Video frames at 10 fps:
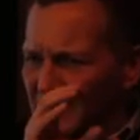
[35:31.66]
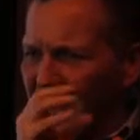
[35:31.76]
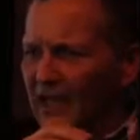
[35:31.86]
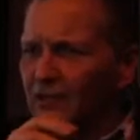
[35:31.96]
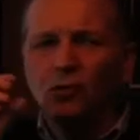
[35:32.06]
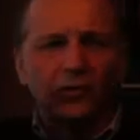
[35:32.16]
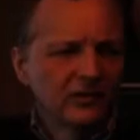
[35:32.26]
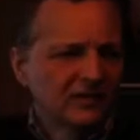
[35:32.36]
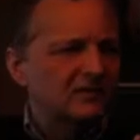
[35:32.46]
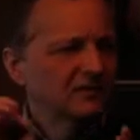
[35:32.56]

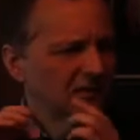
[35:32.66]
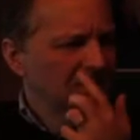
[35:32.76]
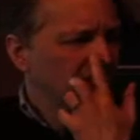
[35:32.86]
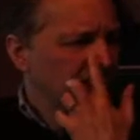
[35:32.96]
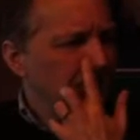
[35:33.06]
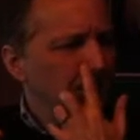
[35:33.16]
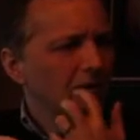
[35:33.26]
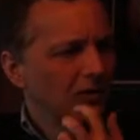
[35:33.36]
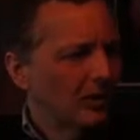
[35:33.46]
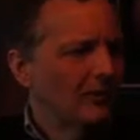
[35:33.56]
categories
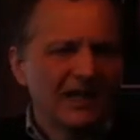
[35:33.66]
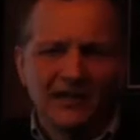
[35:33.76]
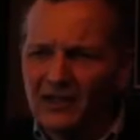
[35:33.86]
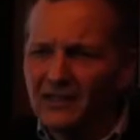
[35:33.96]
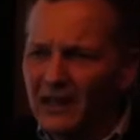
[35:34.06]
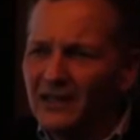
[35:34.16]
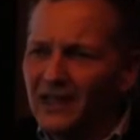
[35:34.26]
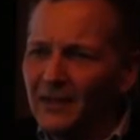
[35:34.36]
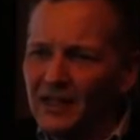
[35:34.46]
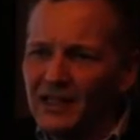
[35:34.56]
similar to what we have on
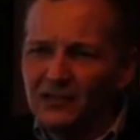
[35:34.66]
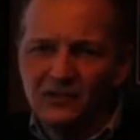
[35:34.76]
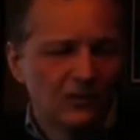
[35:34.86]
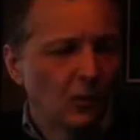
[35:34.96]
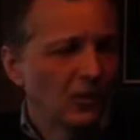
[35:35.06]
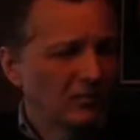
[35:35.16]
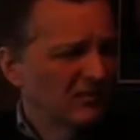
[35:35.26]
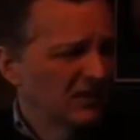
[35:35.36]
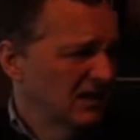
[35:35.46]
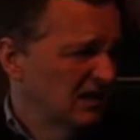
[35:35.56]
the application form
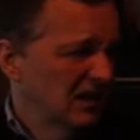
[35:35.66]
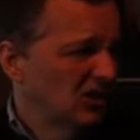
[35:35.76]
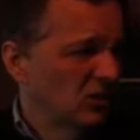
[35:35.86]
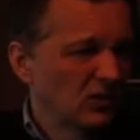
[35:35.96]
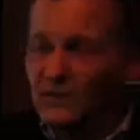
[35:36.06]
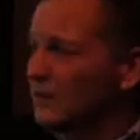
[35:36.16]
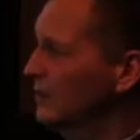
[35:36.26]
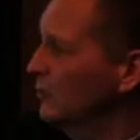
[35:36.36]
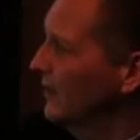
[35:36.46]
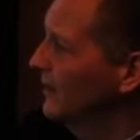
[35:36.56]
is useful
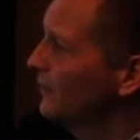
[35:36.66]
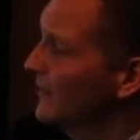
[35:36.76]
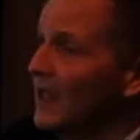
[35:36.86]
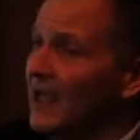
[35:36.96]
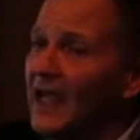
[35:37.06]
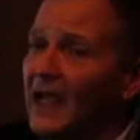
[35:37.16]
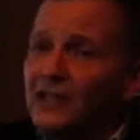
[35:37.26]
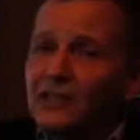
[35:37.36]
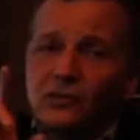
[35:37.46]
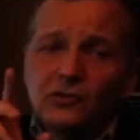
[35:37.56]
as well. And
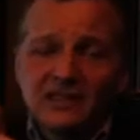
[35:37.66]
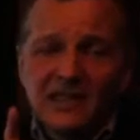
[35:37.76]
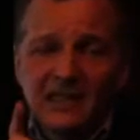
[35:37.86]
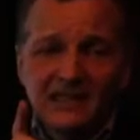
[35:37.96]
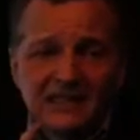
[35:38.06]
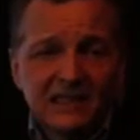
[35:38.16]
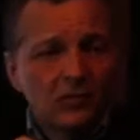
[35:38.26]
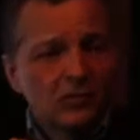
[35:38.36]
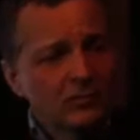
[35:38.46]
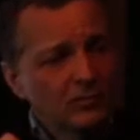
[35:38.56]
I do say
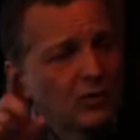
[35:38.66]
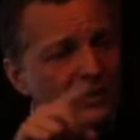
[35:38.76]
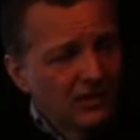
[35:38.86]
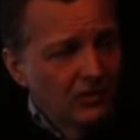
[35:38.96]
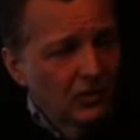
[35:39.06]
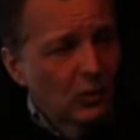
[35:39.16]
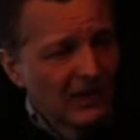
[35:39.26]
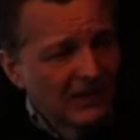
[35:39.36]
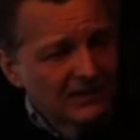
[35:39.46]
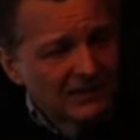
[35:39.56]
still put in your
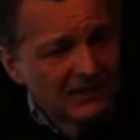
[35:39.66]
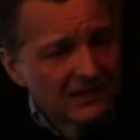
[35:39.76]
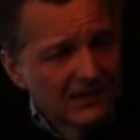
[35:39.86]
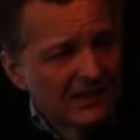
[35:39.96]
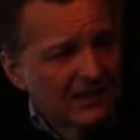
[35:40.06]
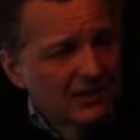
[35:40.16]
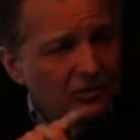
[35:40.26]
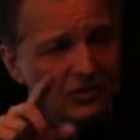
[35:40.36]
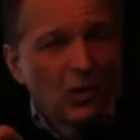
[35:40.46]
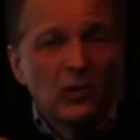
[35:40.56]
request,
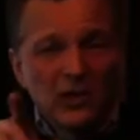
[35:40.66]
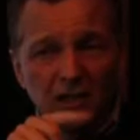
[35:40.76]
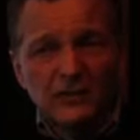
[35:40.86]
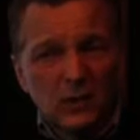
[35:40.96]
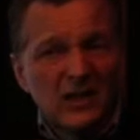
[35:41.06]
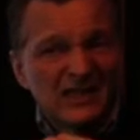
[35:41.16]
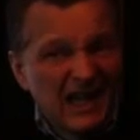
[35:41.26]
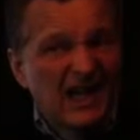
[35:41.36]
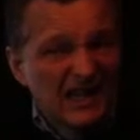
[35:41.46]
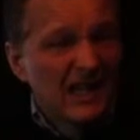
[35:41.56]
your total and the request
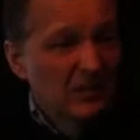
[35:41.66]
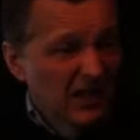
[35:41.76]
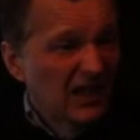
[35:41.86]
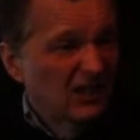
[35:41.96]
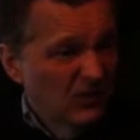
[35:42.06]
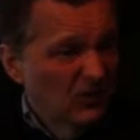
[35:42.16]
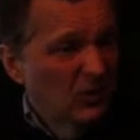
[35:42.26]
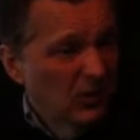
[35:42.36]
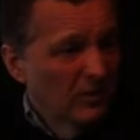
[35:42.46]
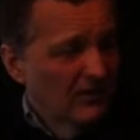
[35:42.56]
on the application
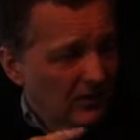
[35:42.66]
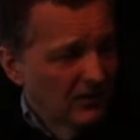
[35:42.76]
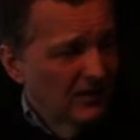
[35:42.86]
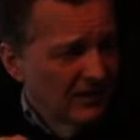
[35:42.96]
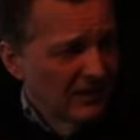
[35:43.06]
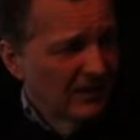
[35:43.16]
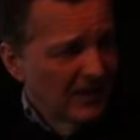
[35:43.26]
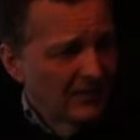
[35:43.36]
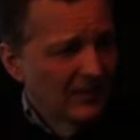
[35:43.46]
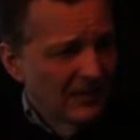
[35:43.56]
form, if you're the
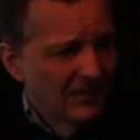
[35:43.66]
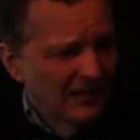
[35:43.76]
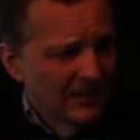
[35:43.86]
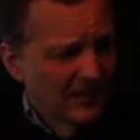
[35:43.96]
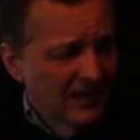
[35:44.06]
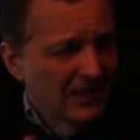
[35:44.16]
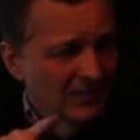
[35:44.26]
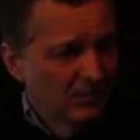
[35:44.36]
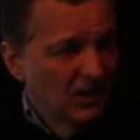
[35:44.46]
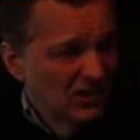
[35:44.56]

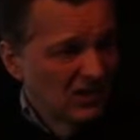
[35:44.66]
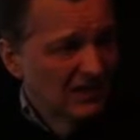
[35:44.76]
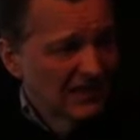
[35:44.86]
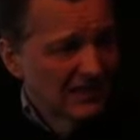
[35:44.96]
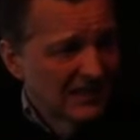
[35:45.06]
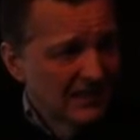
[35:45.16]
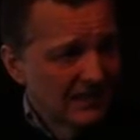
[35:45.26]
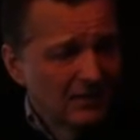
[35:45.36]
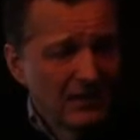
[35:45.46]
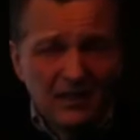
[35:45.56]
application budget that's
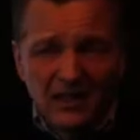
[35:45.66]
there,